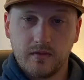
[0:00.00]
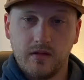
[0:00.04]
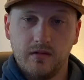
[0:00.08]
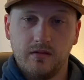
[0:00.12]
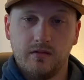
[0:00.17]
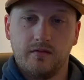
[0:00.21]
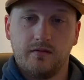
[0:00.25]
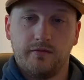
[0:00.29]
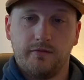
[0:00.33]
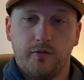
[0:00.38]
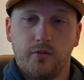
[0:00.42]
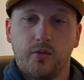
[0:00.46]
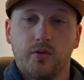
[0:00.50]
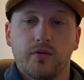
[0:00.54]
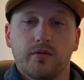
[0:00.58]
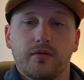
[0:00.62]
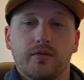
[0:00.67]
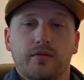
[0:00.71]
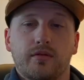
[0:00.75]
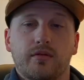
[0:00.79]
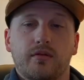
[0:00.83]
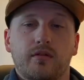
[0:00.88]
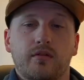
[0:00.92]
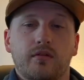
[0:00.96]

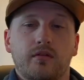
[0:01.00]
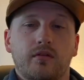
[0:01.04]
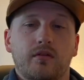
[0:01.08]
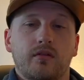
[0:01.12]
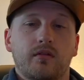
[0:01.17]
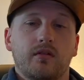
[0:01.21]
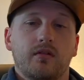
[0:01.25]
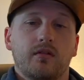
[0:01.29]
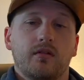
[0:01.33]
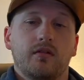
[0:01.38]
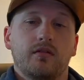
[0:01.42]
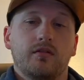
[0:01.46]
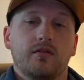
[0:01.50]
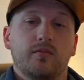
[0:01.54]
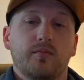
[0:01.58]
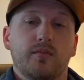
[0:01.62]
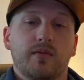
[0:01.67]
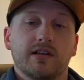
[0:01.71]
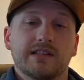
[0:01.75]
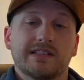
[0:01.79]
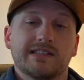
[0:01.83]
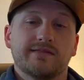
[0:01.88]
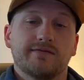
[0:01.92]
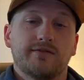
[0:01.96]
Fourth, you
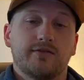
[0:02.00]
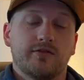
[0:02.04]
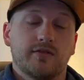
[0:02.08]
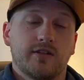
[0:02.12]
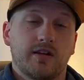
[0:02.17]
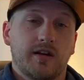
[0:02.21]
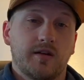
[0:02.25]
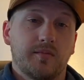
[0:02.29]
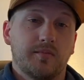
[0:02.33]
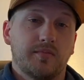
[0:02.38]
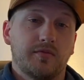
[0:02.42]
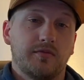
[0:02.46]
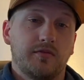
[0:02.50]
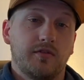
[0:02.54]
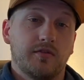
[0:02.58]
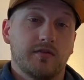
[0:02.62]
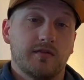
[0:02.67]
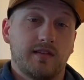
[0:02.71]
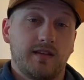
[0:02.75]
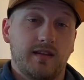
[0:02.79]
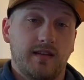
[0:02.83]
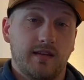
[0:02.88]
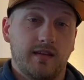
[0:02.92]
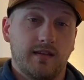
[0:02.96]
must fold up your
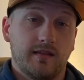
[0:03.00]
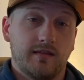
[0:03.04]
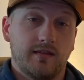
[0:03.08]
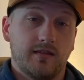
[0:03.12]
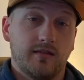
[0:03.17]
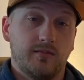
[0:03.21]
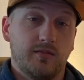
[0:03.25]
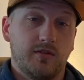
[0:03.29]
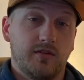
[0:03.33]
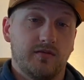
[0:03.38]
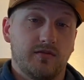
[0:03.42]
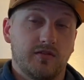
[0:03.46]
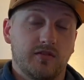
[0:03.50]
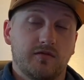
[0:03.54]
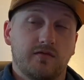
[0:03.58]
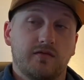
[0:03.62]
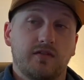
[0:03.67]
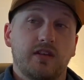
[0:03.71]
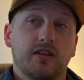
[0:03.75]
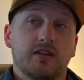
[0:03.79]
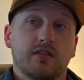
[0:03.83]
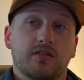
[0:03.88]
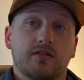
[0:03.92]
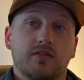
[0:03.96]
tent to move your
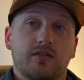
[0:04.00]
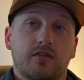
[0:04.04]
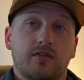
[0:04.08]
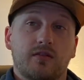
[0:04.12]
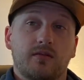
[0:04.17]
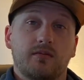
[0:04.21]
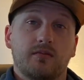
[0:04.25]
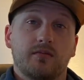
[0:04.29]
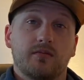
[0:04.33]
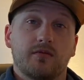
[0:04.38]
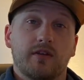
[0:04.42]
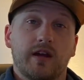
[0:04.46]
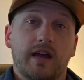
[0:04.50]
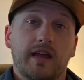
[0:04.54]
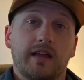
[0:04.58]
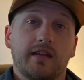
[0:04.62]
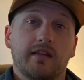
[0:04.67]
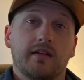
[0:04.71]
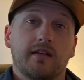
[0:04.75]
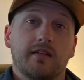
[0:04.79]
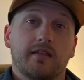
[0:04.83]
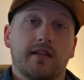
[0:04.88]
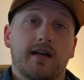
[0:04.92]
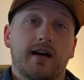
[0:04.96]
vehicle, right?
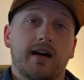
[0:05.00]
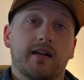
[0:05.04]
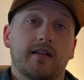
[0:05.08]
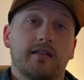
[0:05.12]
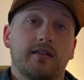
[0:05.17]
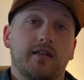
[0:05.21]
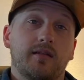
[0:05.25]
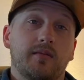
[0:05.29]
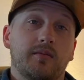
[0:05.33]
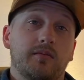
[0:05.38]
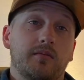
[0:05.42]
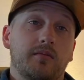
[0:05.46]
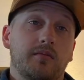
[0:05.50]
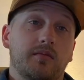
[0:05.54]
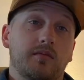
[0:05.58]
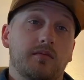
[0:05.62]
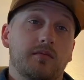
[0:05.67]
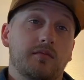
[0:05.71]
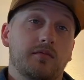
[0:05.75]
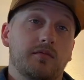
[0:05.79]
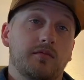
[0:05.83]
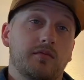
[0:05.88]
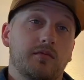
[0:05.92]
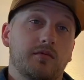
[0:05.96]
A lot of them,
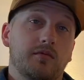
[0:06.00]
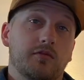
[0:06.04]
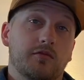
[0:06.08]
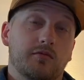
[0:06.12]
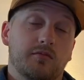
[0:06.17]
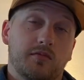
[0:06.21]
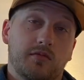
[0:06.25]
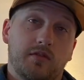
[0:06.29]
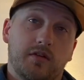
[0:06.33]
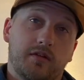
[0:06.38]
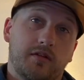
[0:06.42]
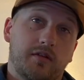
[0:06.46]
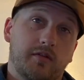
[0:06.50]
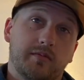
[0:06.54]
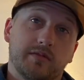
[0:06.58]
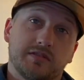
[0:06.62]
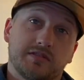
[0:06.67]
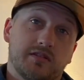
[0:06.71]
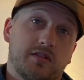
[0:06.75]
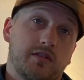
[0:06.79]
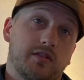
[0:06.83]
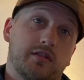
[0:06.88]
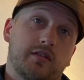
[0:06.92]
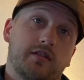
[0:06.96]
or
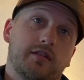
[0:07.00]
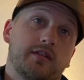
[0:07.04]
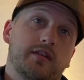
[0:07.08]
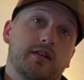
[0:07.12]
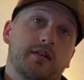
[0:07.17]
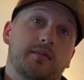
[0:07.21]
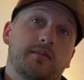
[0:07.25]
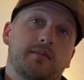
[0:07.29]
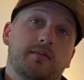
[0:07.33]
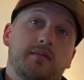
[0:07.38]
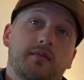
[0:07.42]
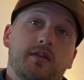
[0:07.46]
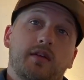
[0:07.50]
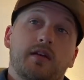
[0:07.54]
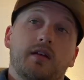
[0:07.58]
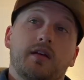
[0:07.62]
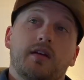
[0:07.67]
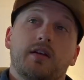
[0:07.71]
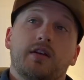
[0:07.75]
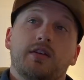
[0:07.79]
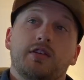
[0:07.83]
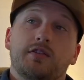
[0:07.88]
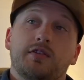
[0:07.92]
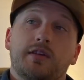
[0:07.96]
almost all of them,
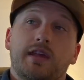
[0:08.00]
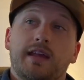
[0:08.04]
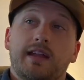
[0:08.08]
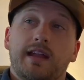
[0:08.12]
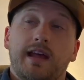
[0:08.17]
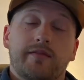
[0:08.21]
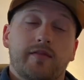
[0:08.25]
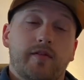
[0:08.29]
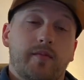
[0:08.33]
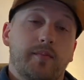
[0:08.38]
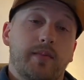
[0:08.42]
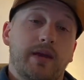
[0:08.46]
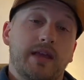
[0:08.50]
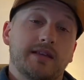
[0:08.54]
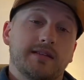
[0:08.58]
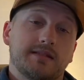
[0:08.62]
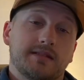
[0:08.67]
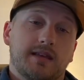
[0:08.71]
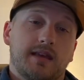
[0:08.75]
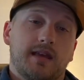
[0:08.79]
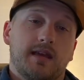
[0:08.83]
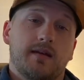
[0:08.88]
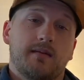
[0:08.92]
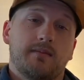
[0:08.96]
you can't have a base
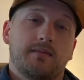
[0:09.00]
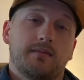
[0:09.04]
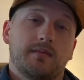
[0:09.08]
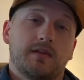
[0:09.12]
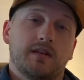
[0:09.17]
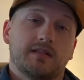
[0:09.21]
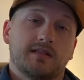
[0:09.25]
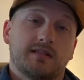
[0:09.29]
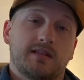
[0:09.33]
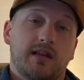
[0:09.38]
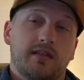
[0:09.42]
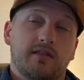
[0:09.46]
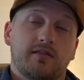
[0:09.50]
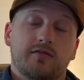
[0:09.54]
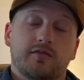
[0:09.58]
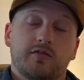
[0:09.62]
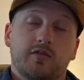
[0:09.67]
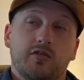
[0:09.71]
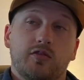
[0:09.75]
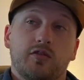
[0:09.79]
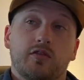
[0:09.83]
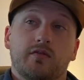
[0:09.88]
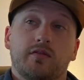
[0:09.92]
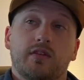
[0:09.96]
camp. It's tethered
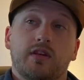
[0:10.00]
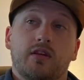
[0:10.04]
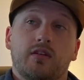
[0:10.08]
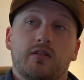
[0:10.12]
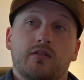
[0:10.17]
to your vehicle.